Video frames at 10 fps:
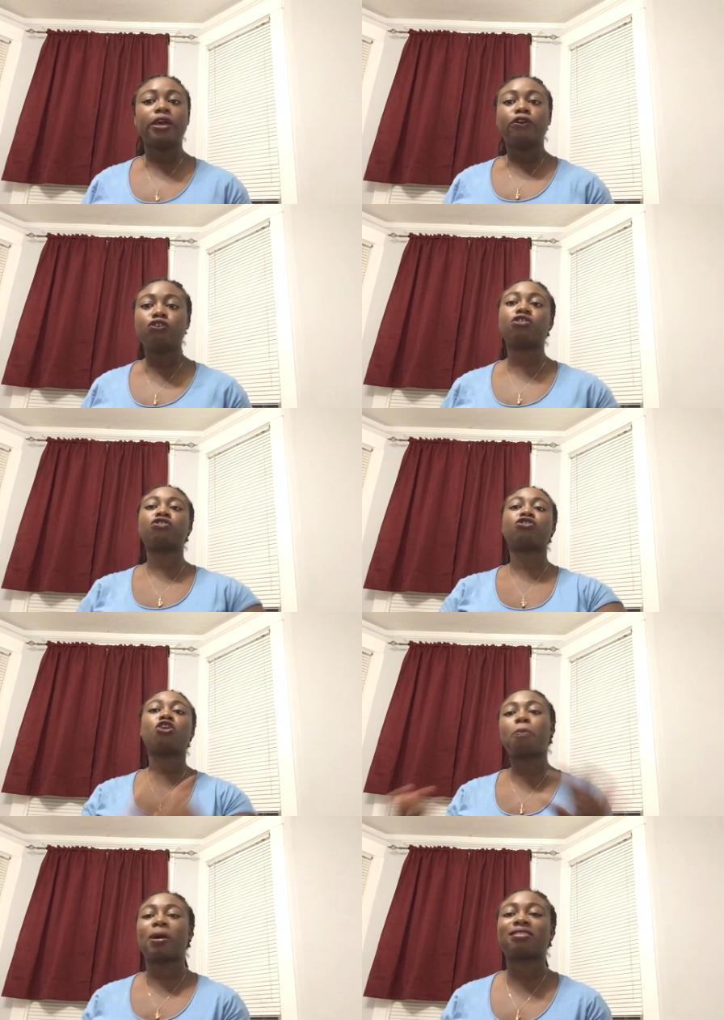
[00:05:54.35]
You just showed
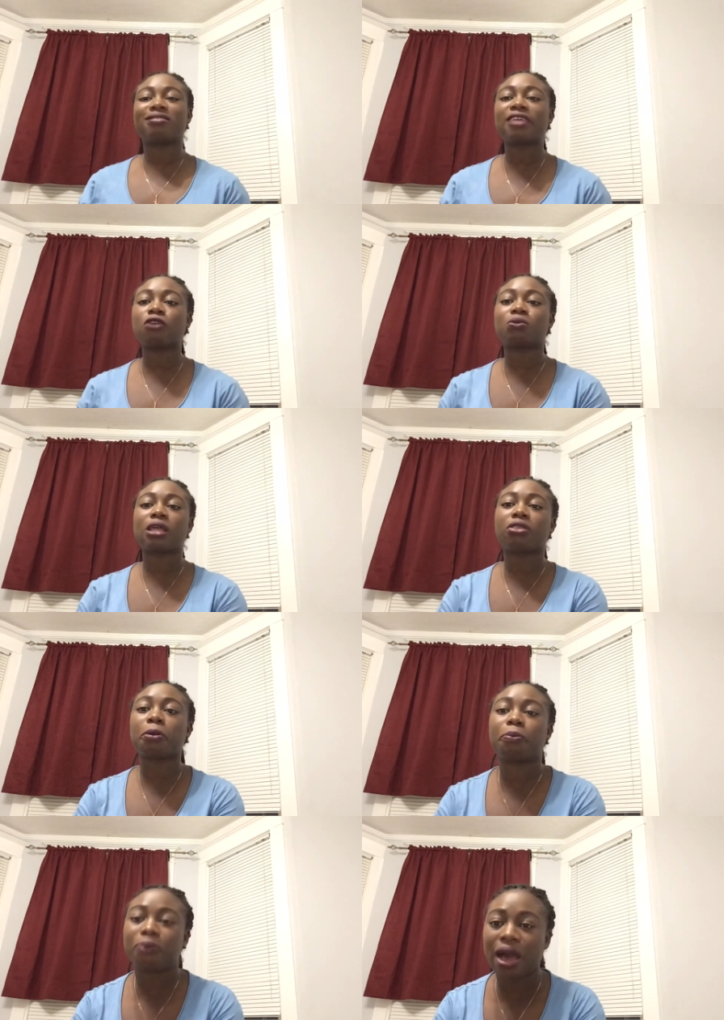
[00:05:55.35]
up at his house without a
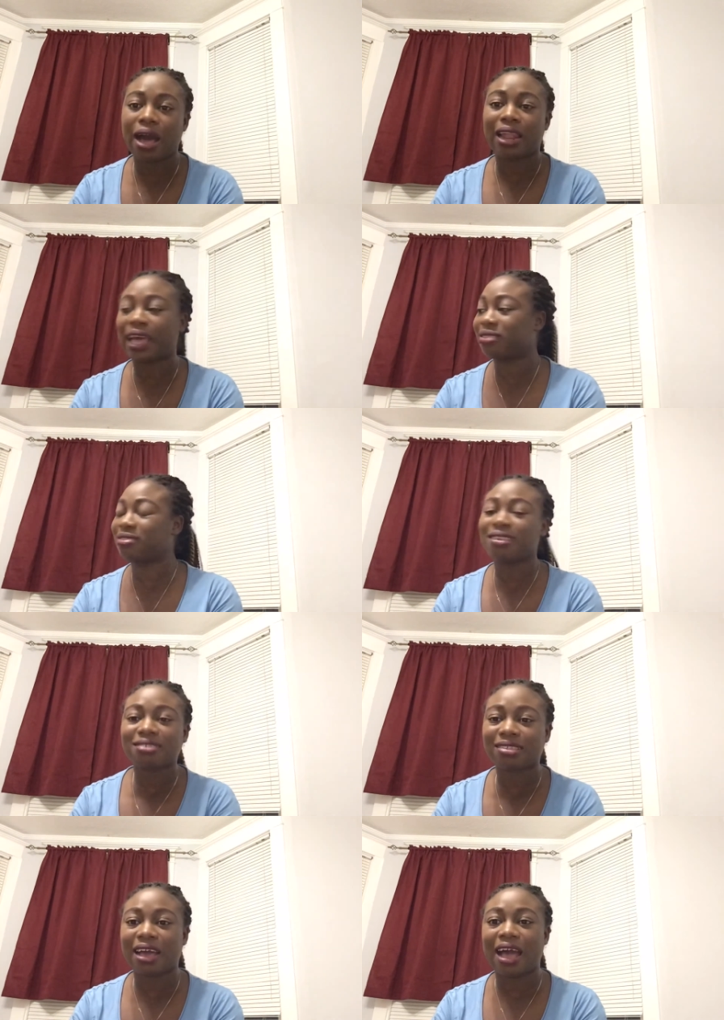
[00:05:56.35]
bra. Like,
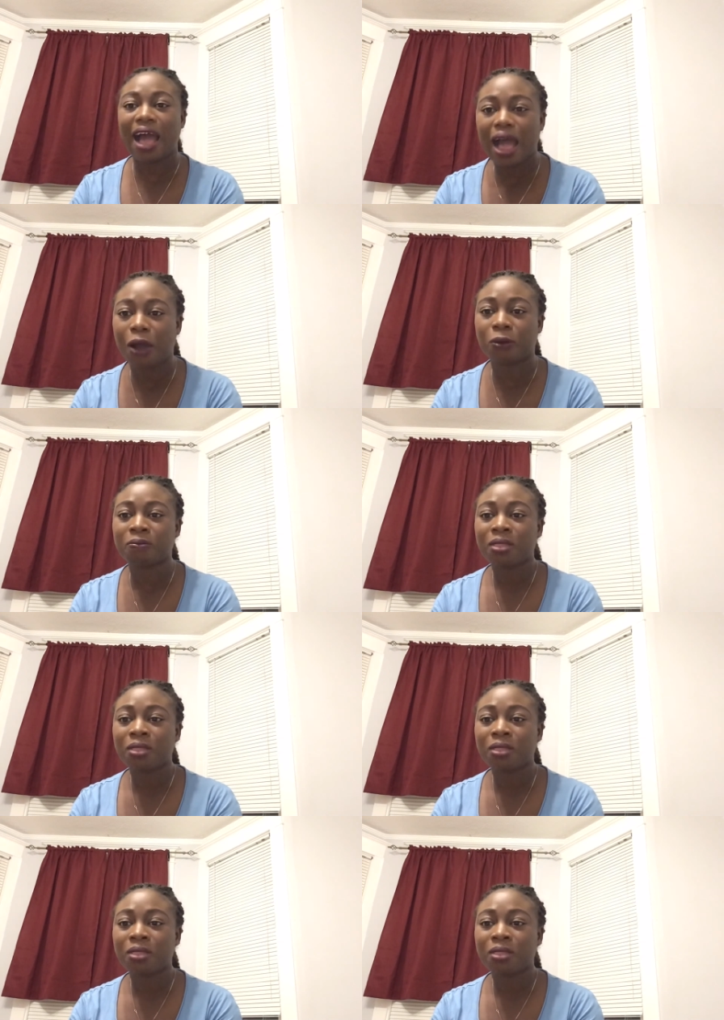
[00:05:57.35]
sister, how?